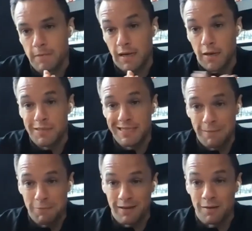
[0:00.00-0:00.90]
And I was
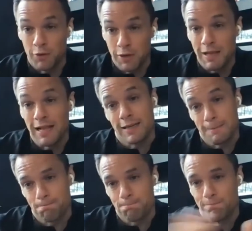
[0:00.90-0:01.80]
sleeping in the Bluey balcony.
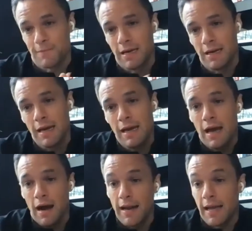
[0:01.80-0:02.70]

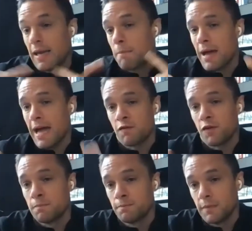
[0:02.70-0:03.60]
And I came back
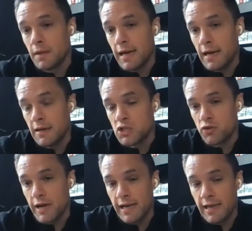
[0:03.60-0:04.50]
from
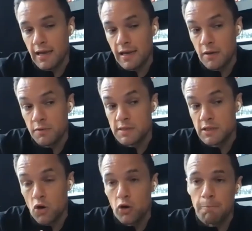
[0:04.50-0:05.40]
Australia and I was
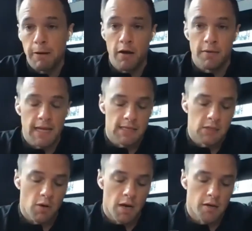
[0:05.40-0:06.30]
the only player in that
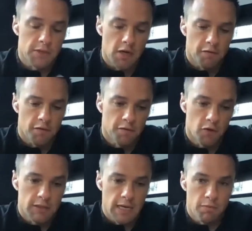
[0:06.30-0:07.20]
squad who was offered a
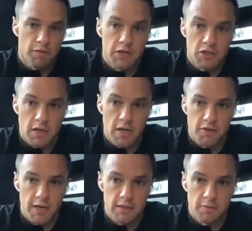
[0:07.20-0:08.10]
full time professional
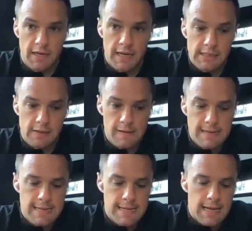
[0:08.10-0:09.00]
contract with Leinster.
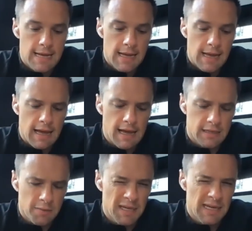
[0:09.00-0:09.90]

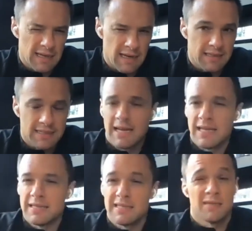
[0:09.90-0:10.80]
And the media like to tell
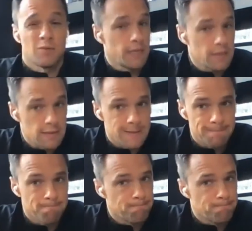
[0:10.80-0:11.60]
you this is a weakness.